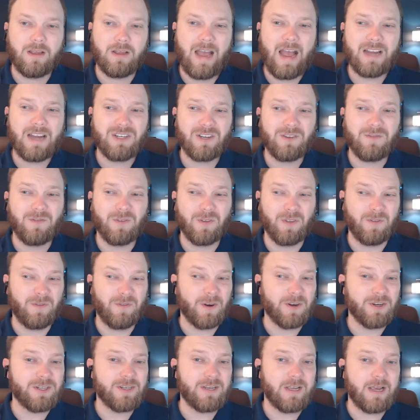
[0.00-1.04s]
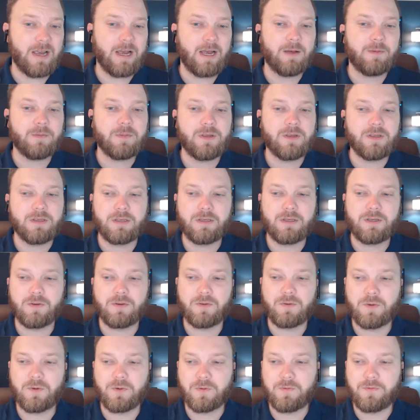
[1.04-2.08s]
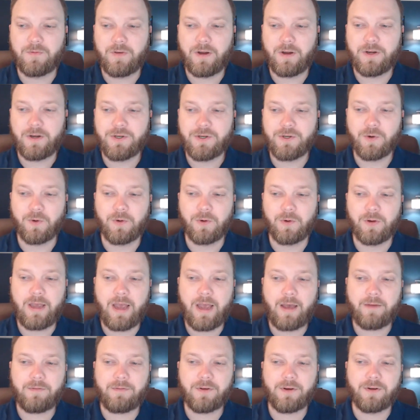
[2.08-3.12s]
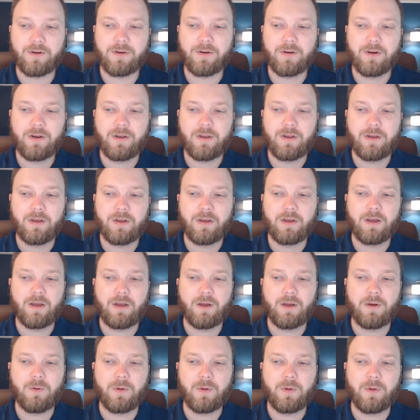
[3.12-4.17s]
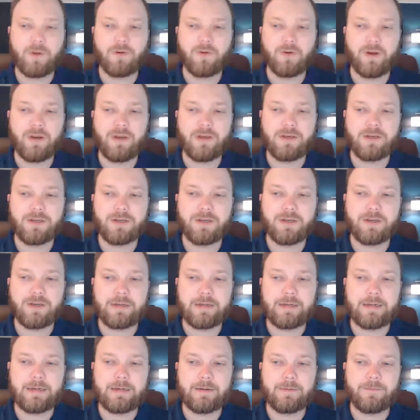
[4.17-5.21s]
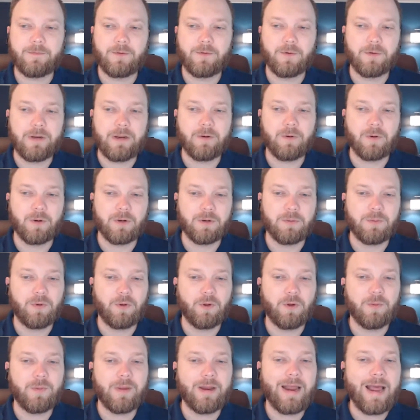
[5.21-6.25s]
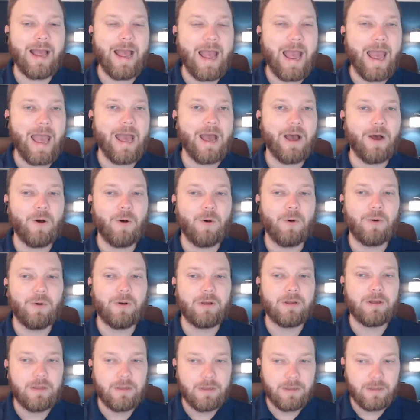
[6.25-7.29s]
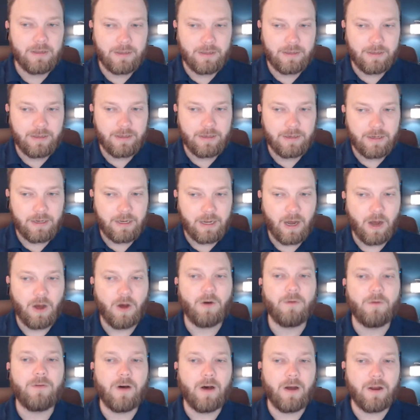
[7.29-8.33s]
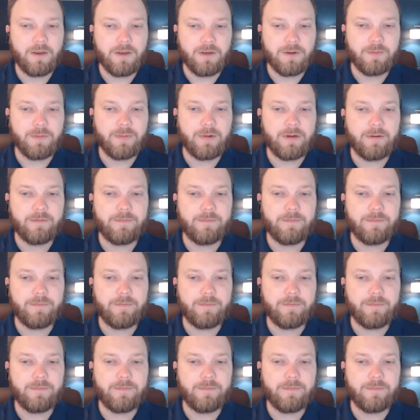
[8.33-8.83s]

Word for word: actually for the first time, because this was very shortly after we'd reached full network deployment, how call volume